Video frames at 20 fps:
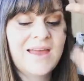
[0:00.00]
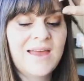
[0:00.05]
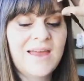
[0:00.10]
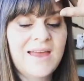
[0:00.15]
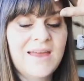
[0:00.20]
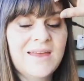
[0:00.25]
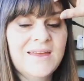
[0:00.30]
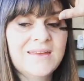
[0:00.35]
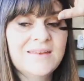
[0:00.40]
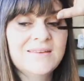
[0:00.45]

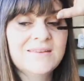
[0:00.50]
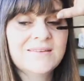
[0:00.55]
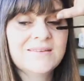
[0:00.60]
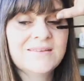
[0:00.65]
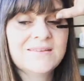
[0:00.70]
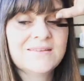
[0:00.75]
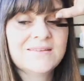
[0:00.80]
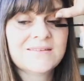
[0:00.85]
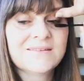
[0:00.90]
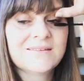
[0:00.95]

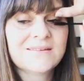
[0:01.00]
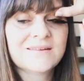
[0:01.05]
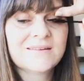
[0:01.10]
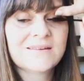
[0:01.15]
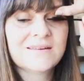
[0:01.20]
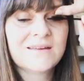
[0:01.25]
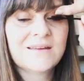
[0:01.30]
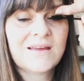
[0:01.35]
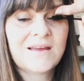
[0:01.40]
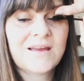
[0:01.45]
And
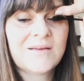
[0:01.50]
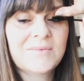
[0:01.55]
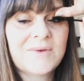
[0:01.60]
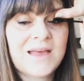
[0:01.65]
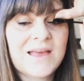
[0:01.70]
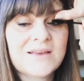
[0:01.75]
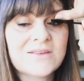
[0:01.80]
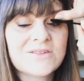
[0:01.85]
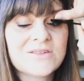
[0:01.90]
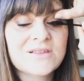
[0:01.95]
I'm
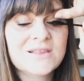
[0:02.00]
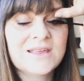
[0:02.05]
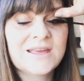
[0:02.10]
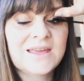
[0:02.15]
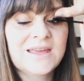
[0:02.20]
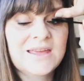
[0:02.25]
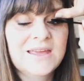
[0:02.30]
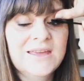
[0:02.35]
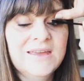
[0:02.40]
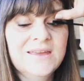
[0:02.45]

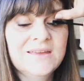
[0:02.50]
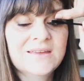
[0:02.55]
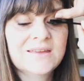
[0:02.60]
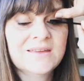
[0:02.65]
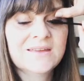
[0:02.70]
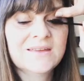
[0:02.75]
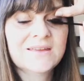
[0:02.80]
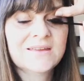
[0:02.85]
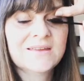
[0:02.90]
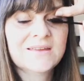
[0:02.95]
actually
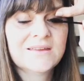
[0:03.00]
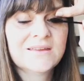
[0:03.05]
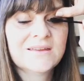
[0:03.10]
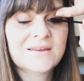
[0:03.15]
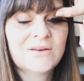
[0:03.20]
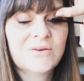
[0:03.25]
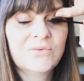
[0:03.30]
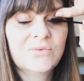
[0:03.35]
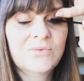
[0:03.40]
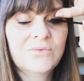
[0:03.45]

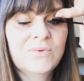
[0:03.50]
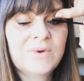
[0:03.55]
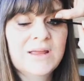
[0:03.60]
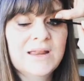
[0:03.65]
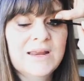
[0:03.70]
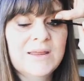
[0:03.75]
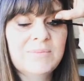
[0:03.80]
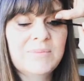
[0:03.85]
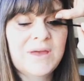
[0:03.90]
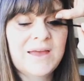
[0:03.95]

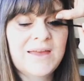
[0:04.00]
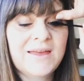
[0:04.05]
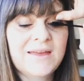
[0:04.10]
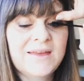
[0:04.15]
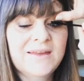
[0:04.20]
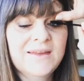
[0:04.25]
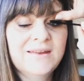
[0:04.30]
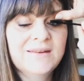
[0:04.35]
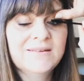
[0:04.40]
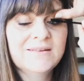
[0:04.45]
really
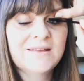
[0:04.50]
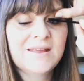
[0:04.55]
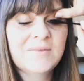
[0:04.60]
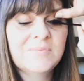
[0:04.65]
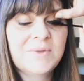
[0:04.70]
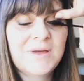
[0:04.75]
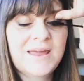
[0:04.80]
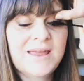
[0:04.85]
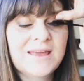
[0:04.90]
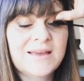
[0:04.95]
bad
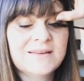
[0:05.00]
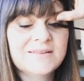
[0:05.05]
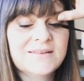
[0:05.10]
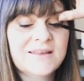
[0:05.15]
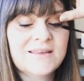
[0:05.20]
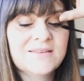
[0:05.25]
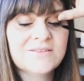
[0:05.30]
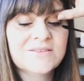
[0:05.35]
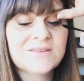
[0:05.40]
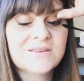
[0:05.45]
at paying
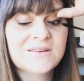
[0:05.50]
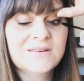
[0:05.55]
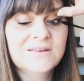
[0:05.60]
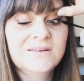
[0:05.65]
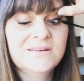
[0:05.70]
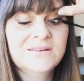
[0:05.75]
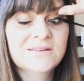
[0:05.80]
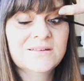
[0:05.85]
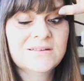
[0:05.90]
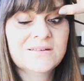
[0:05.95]

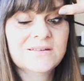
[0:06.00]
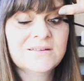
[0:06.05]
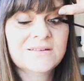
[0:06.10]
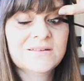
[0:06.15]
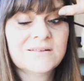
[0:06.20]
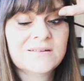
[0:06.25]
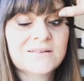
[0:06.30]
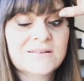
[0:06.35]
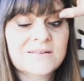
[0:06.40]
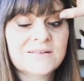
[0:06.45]
attention
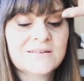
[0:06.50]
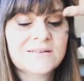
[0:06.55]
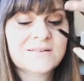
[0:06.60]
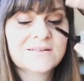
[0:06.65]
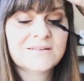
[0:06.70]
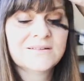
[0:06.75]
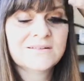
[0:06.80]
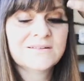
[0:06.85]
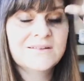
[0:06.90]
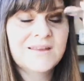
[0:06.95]

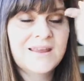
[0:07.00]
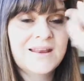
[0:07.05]
to